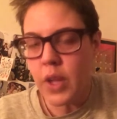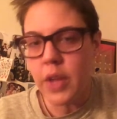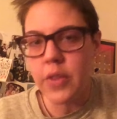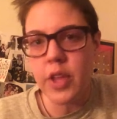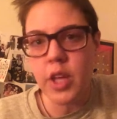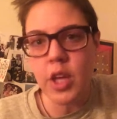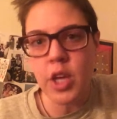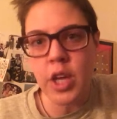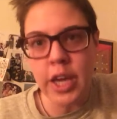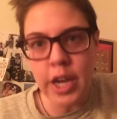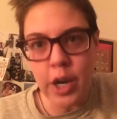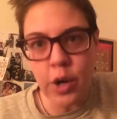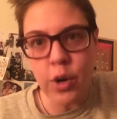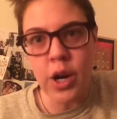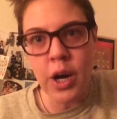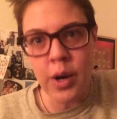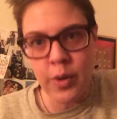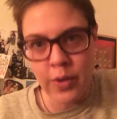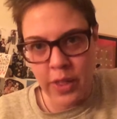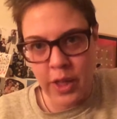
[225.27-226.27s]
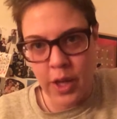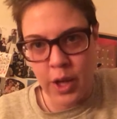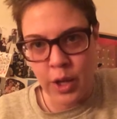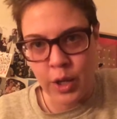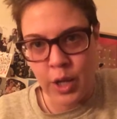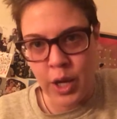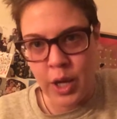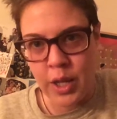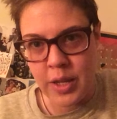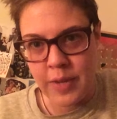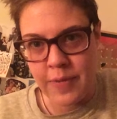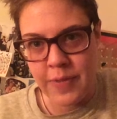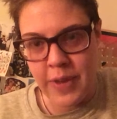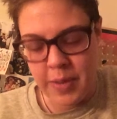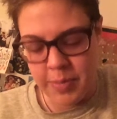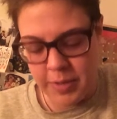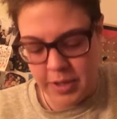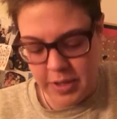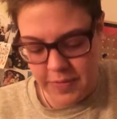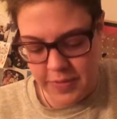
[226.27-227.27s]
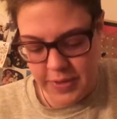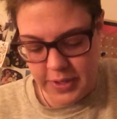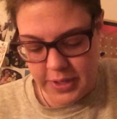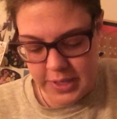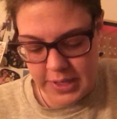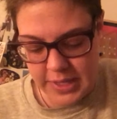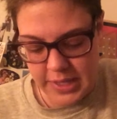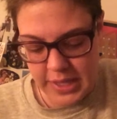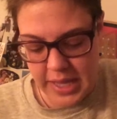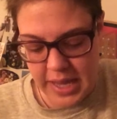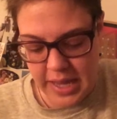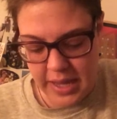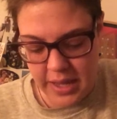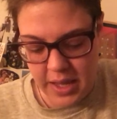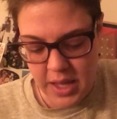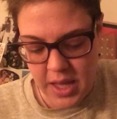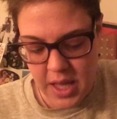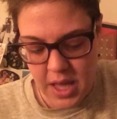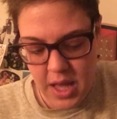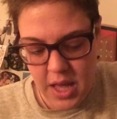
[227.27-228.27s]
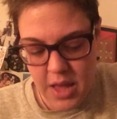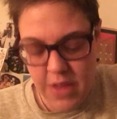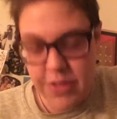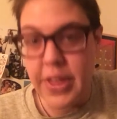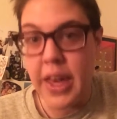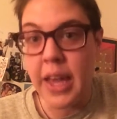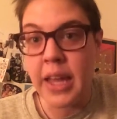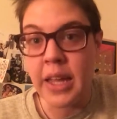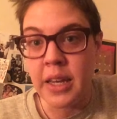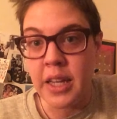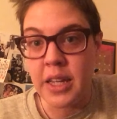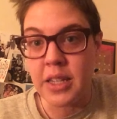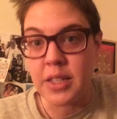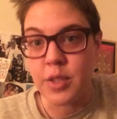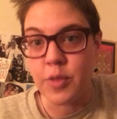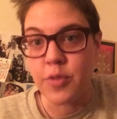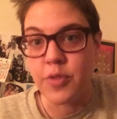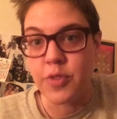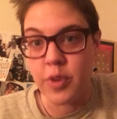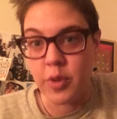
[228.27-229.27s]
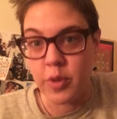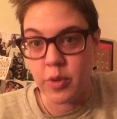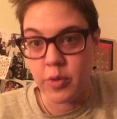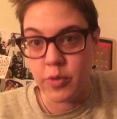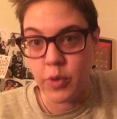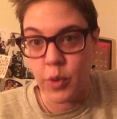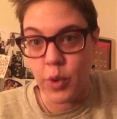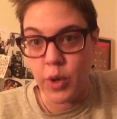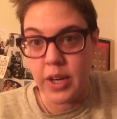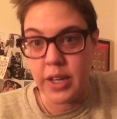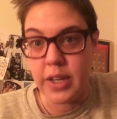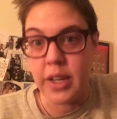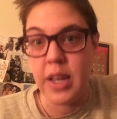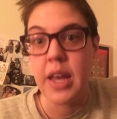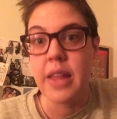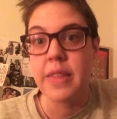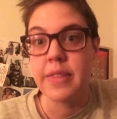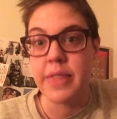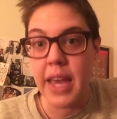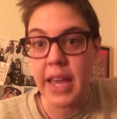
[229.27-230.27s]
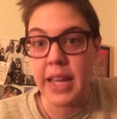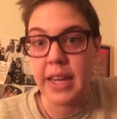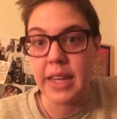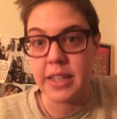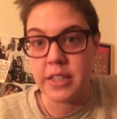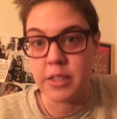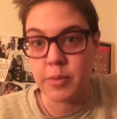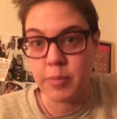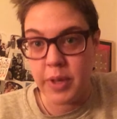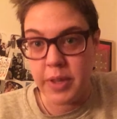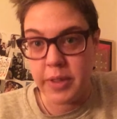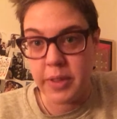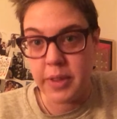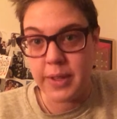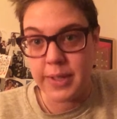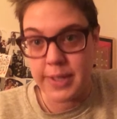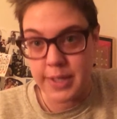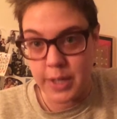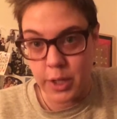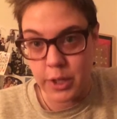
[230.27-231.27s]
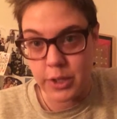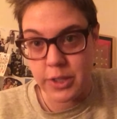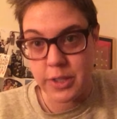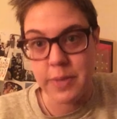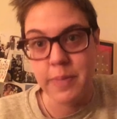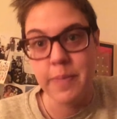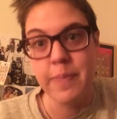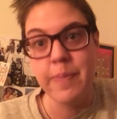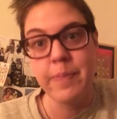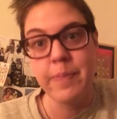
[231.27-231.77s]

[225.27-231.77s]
The hero in the alcoholic family feels like they need to fill the void. They need to be the adult.